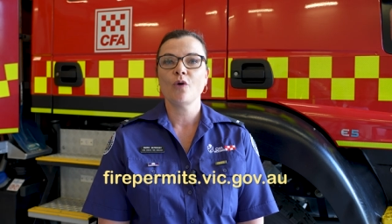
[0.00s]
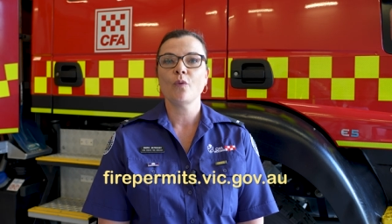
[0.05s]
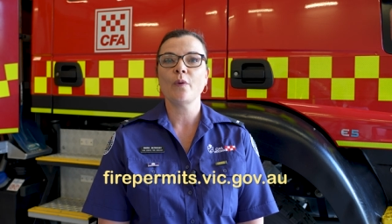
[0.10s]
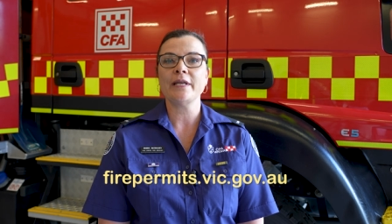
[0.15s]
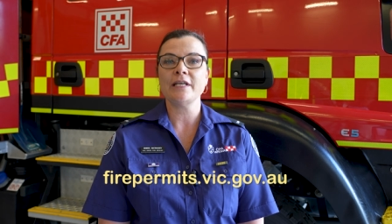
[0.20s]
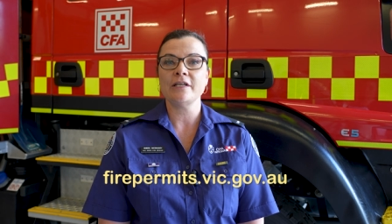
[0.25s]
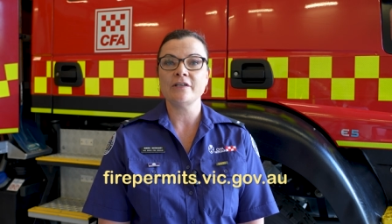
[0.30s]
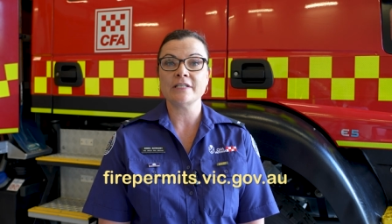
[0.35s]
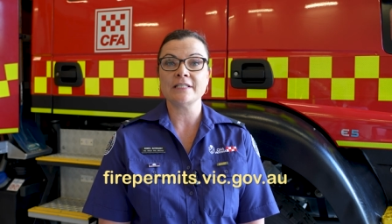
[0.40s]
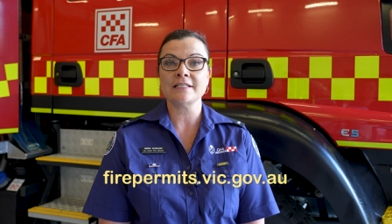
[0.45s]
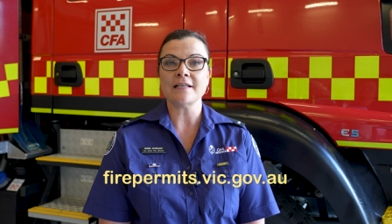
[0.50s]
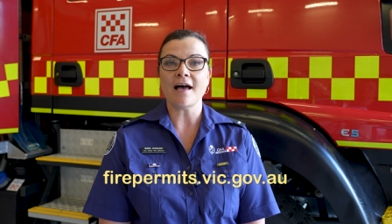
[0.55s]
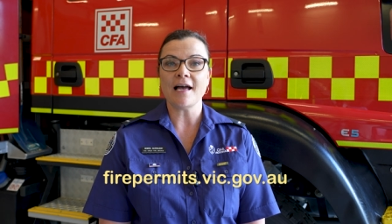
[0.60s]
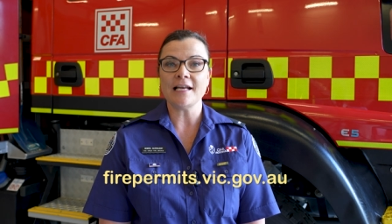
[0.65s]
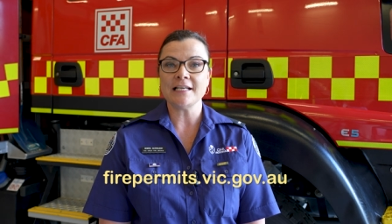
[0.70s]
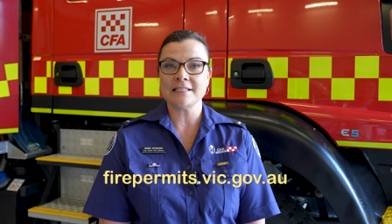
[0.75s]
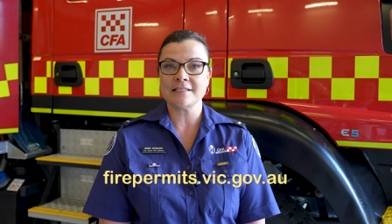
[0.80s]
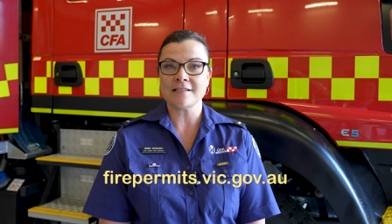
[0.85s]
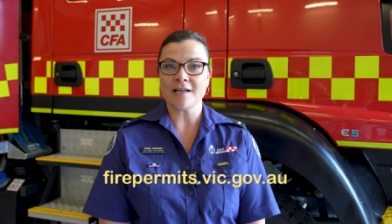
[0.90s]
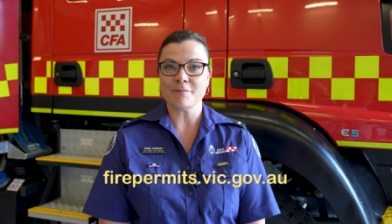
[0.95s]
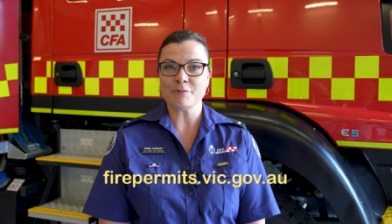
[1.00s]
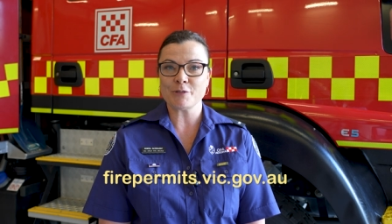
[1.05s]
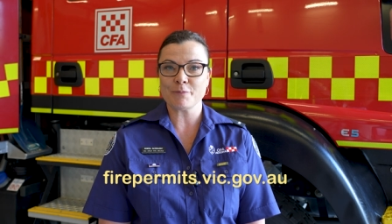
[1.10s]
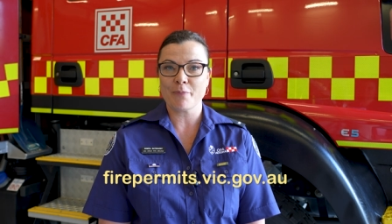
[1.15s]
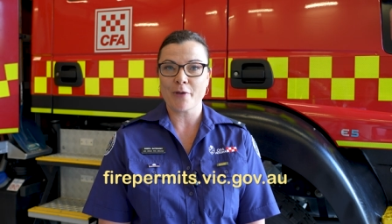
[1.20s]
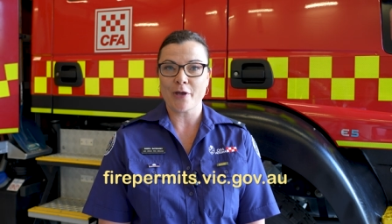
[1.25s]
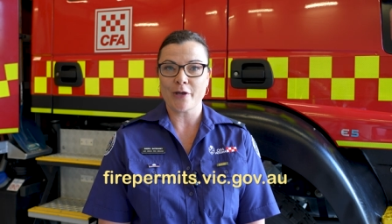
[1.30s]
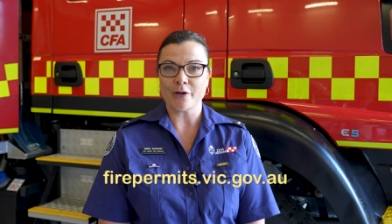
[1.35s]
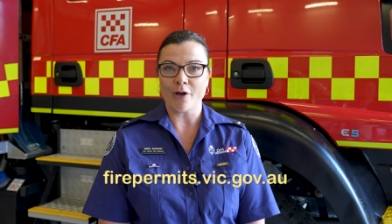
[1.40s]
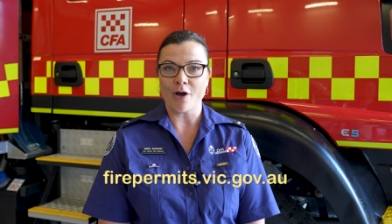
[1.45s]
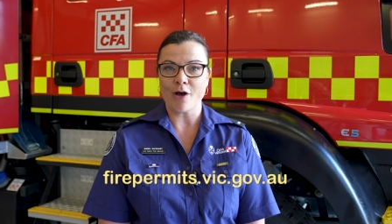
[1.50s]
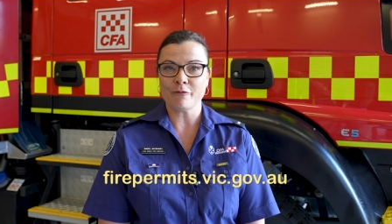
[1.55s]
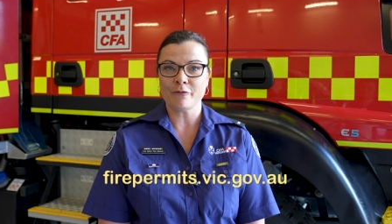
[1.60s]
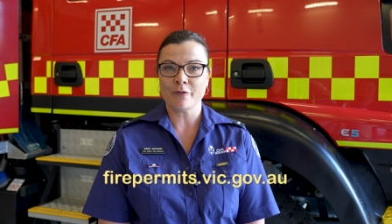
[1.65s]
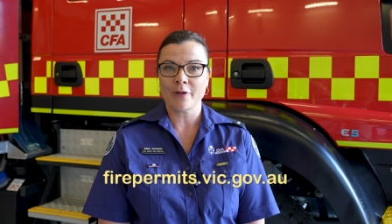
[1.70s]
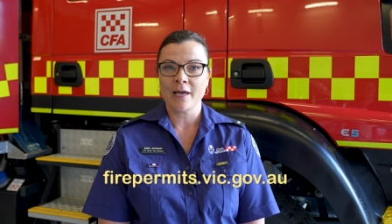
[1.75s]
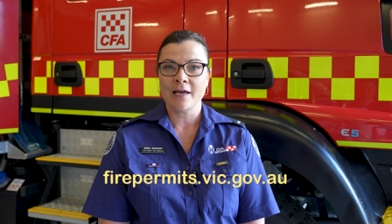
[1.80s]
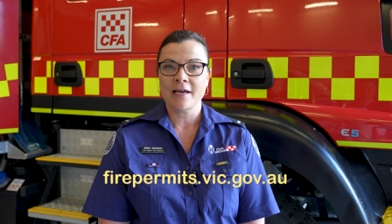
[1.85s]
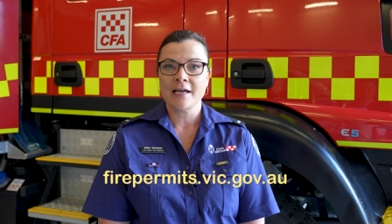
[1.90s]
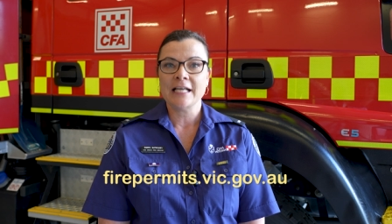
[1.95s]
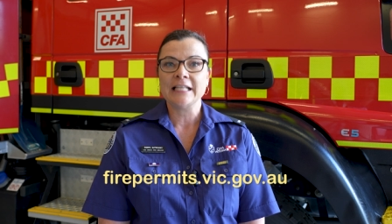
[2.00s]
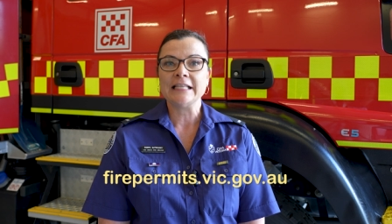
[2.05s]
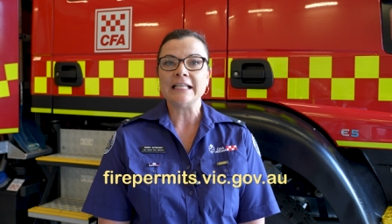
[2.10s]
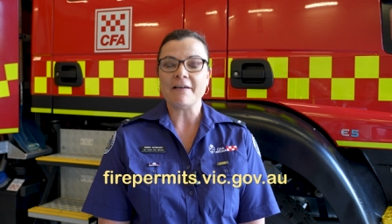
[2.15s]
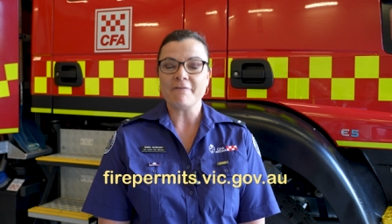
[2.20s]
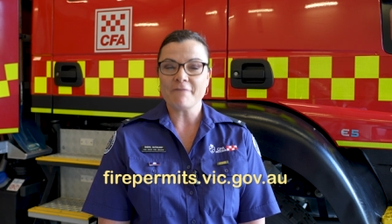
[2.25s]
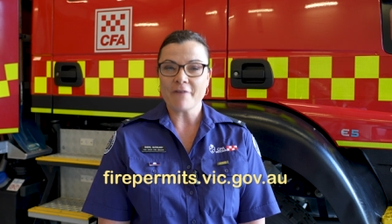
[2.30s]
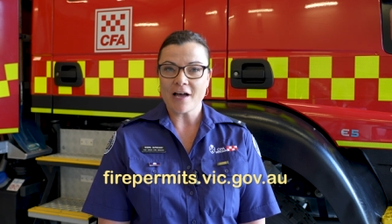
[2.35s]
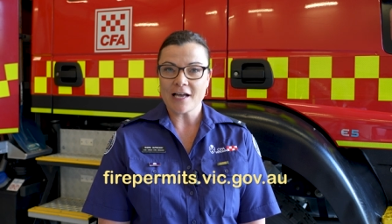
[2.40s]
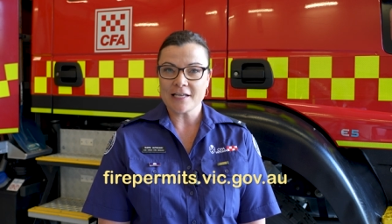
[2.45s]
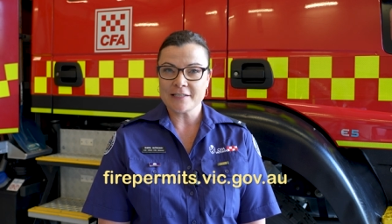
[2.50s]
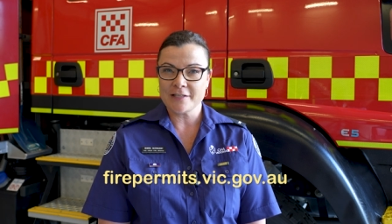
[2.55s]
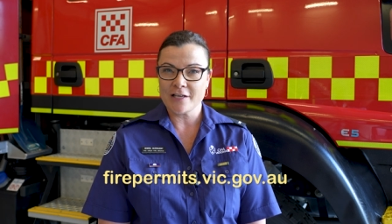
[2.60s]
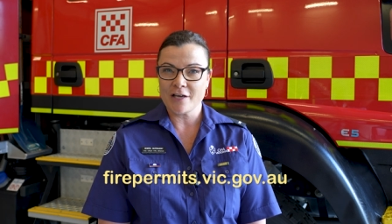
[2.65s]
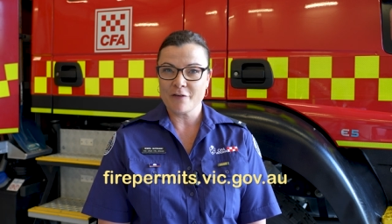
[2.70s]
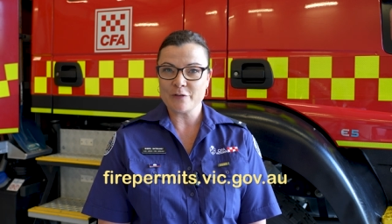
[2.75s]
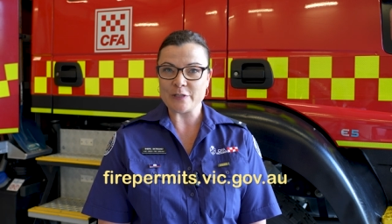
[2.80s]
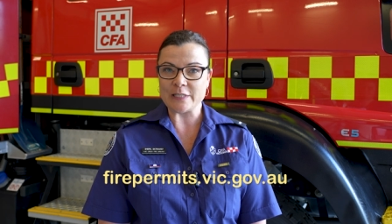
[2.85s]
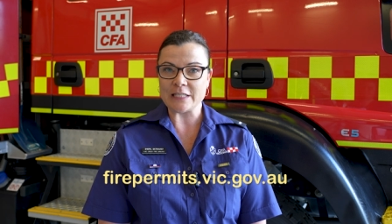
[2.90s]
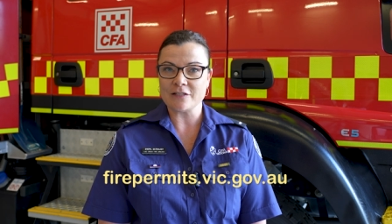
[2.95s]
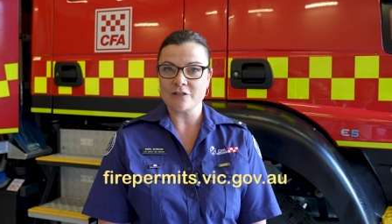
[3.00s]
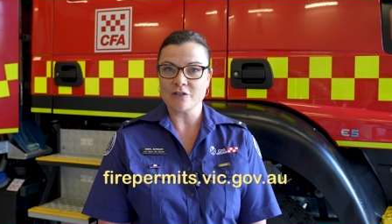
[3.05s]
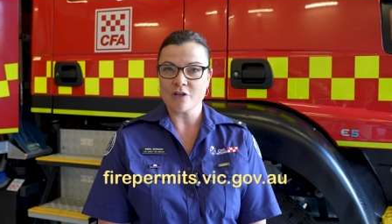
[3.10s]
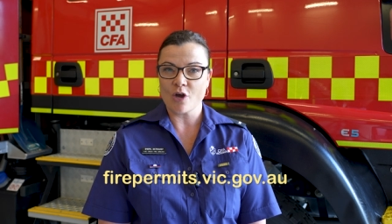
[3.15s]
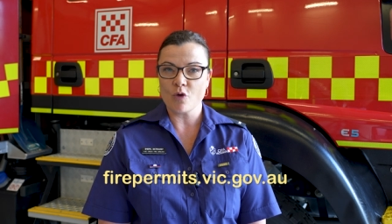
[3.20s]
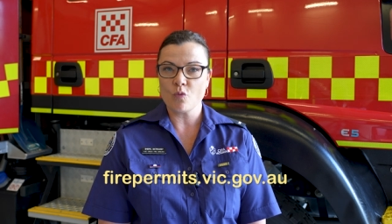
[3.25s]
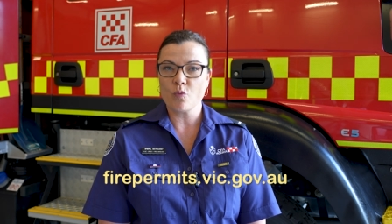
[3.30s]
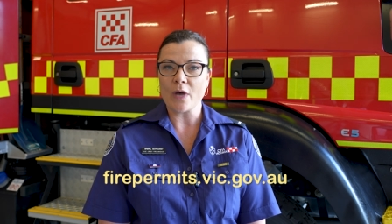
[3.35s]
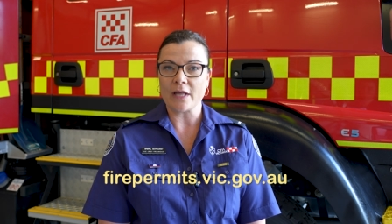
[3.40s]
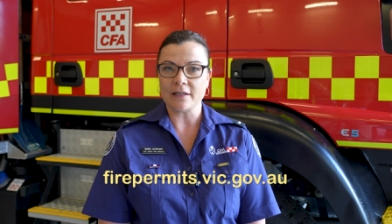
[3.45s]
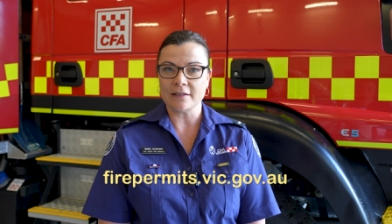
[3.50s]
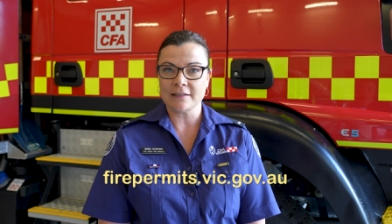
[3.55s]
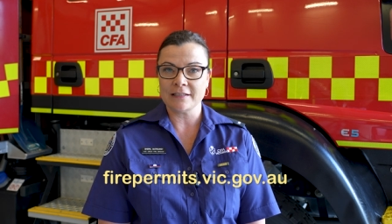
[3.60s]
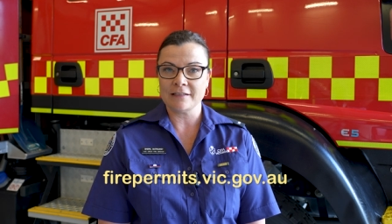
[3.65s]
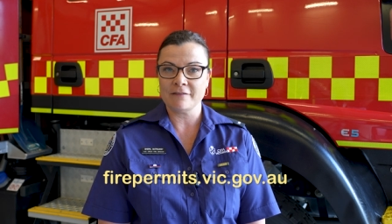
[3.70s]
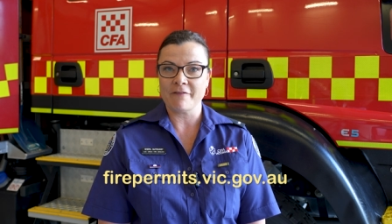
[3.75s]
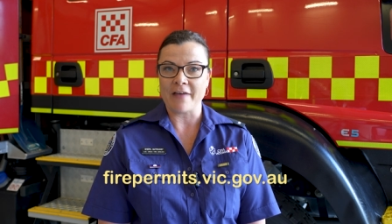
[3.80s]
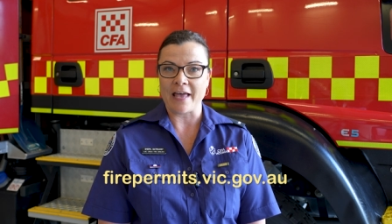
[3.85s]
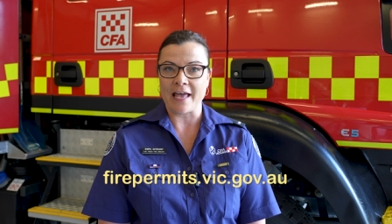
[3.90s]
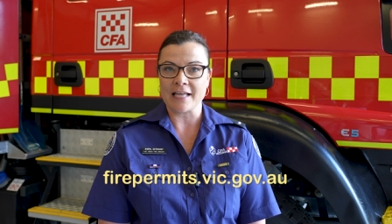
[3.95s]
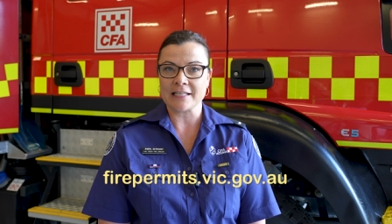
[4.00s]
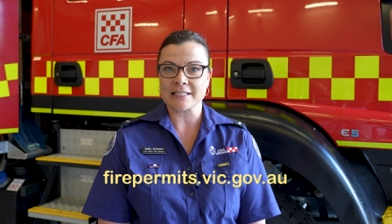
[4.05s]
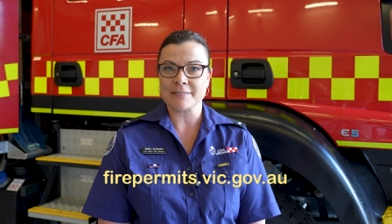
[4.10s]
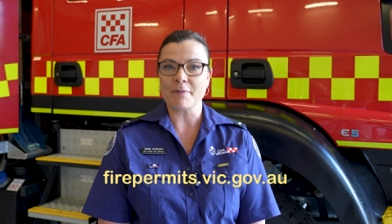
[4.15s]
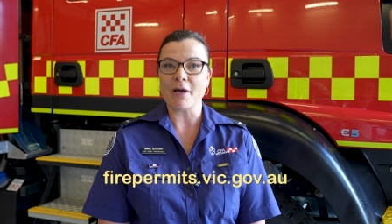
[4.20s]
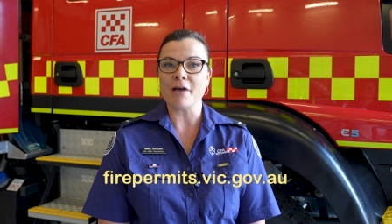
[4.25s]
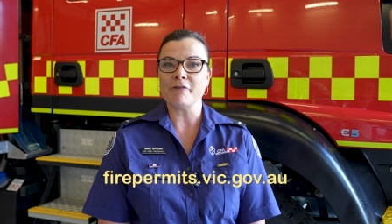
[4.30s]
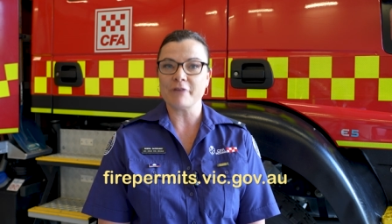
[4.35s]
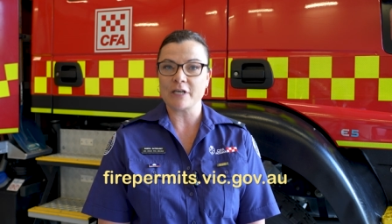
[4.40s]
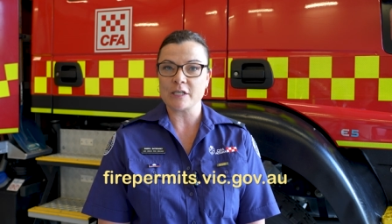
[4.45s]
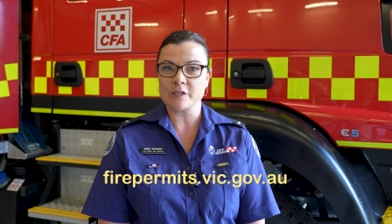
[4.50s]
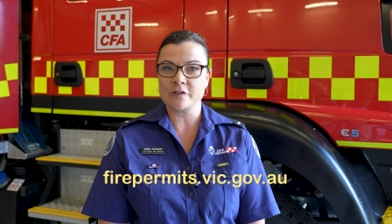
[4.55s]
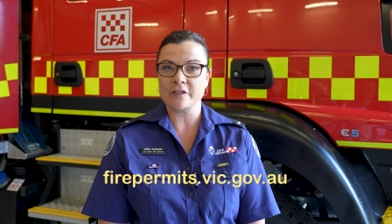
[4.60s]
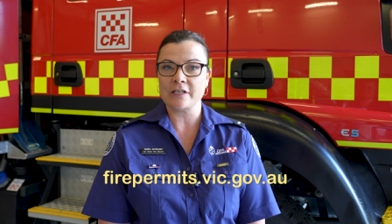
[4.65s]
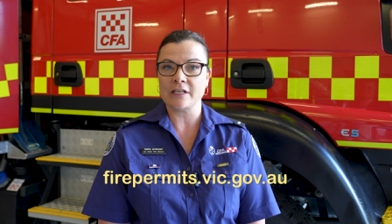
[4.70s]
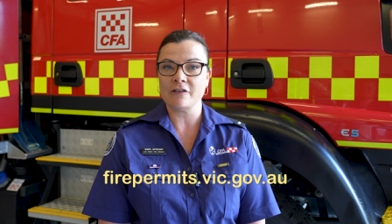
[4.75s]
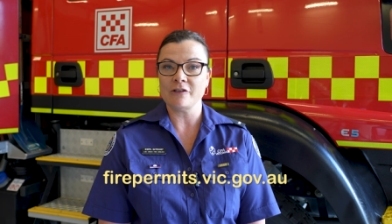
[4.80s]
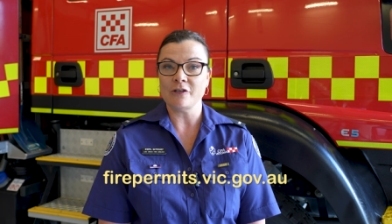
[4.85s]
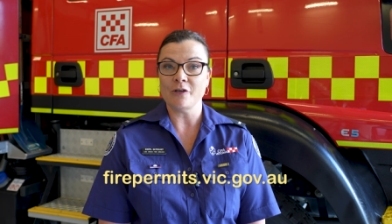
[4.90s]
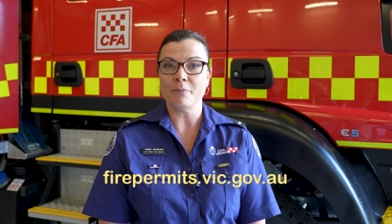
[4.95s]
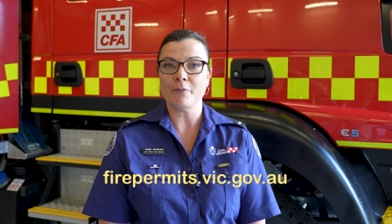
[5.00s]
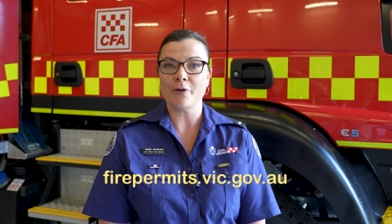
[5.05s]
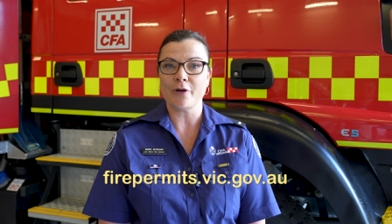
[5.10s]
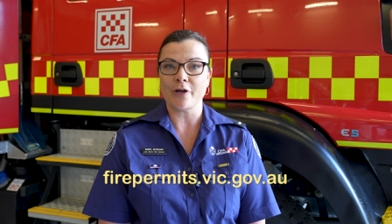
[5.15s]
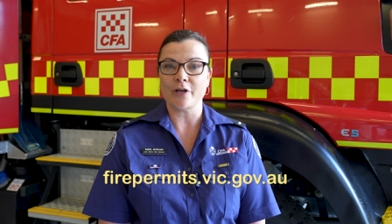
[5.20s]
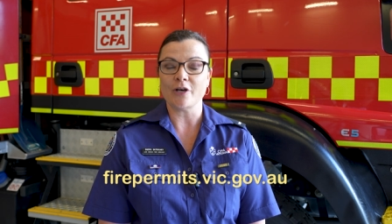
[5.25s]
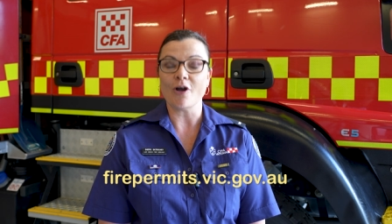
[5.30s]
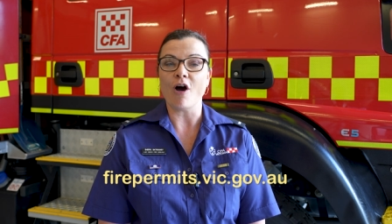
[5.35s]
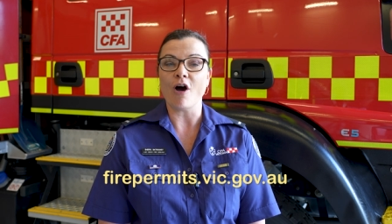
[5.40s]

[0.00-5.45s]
When you decide it's time to burn off, let fire services know well in advance by registering your burn